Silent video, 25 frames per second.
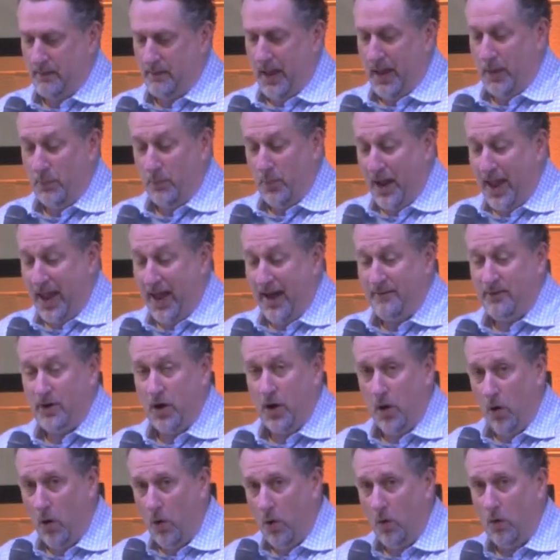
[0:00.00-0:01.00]
And we have a
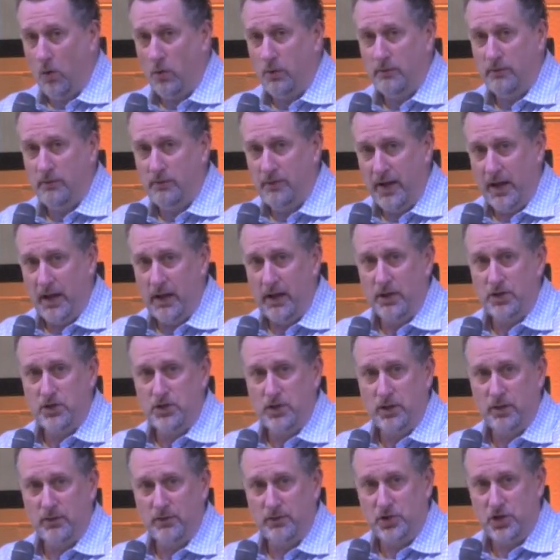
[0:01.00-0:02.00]
whole
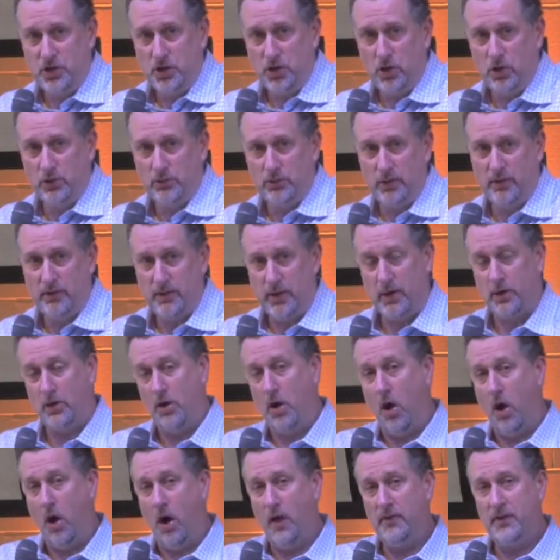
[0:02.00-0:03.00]
village of children that are
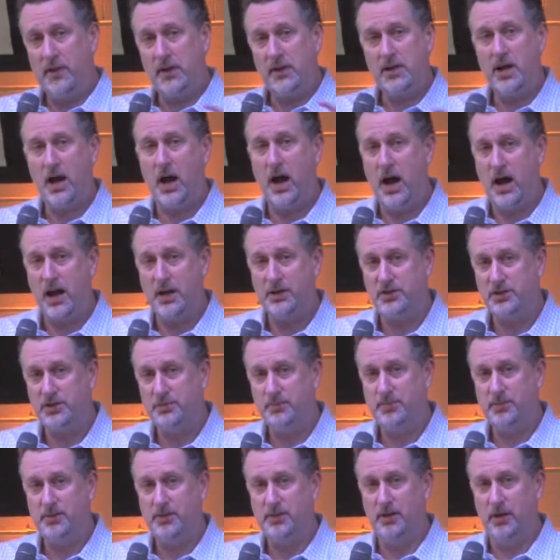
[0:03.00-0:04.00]
on the
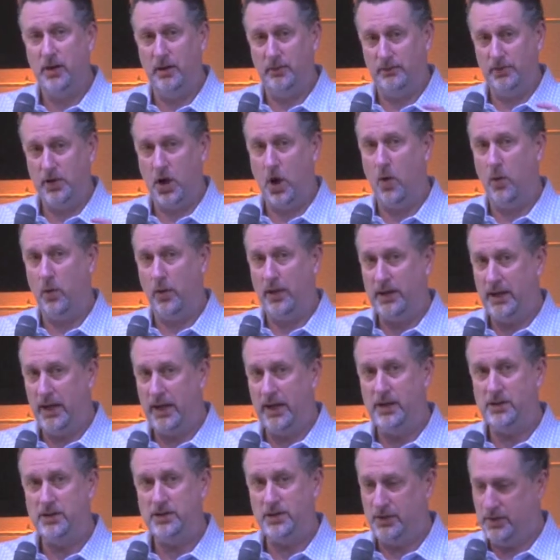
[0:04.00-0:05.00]
cusp of going
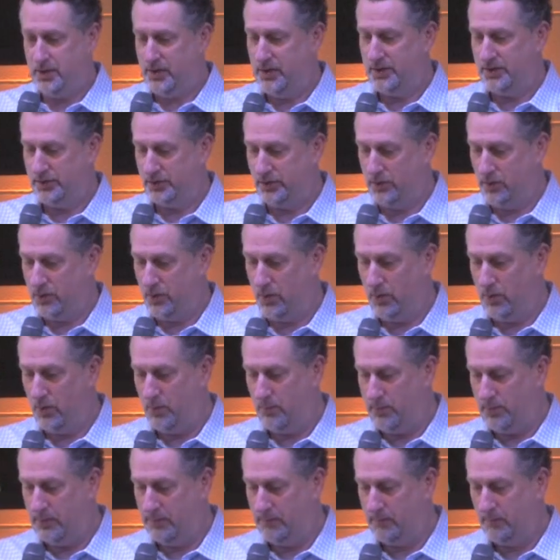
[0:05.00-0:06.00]
into this
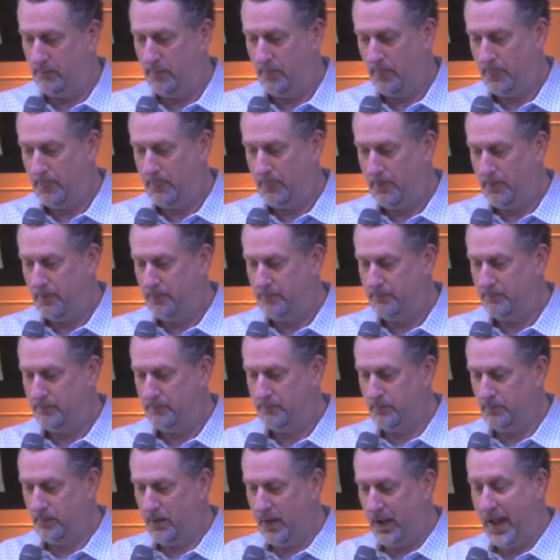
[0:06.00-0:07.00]
group.
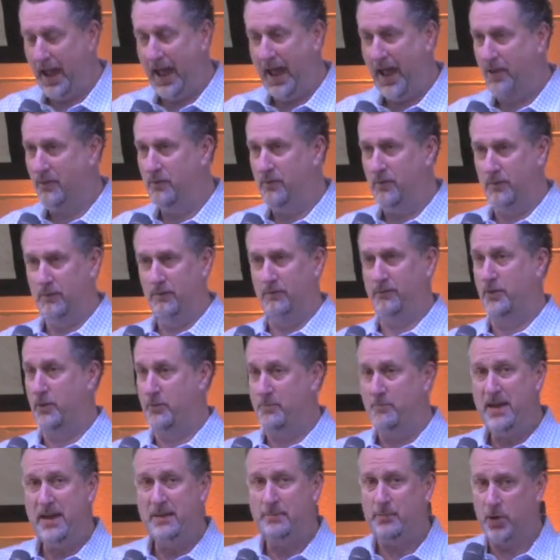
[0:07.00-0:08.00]
And for
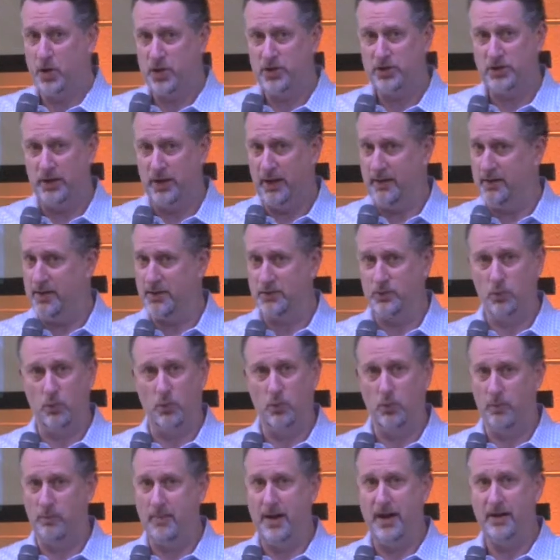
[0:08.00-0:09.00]
me personally, this
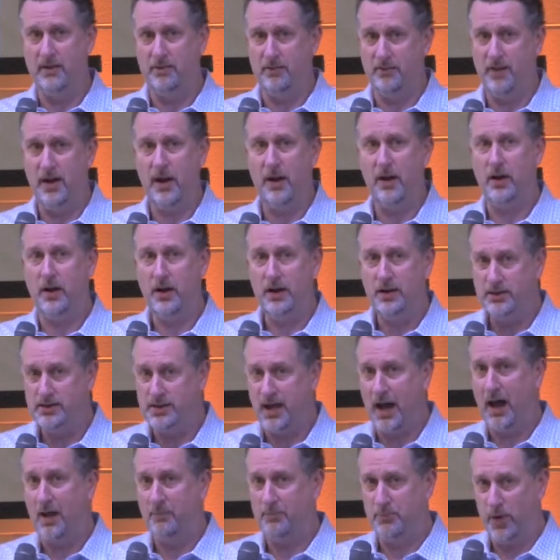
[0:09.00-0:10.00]
will remain a very
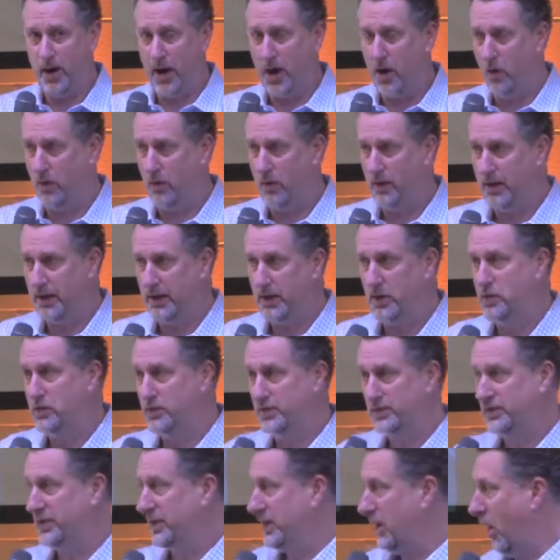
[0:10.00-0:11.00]
top priority. You
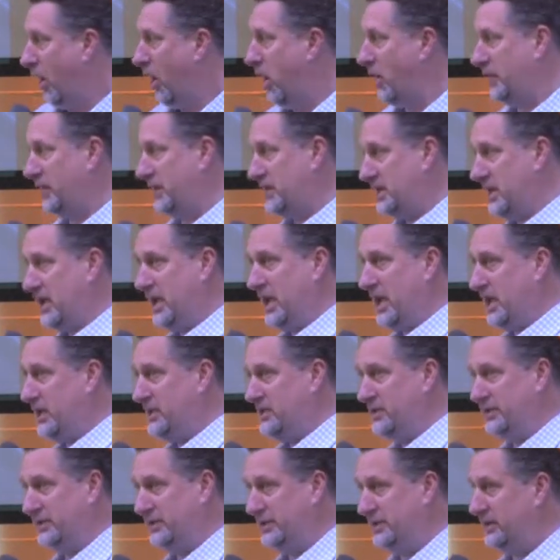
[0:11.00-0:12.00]
see all the
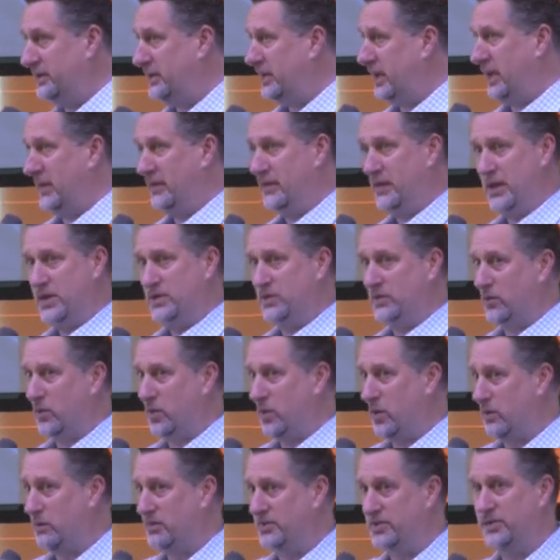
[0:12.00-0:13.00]
kids in these
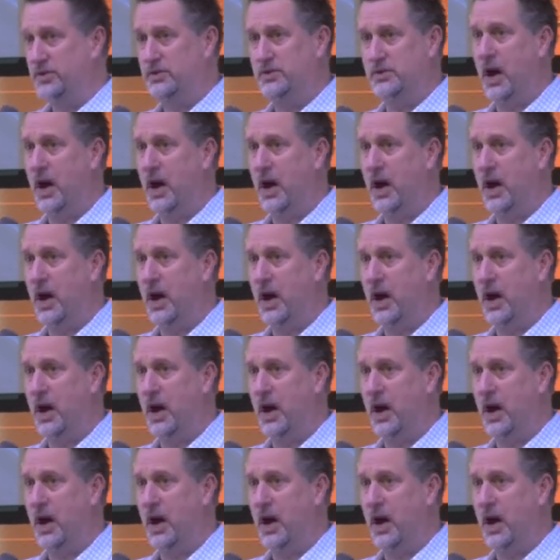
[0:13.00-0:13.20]
rooms.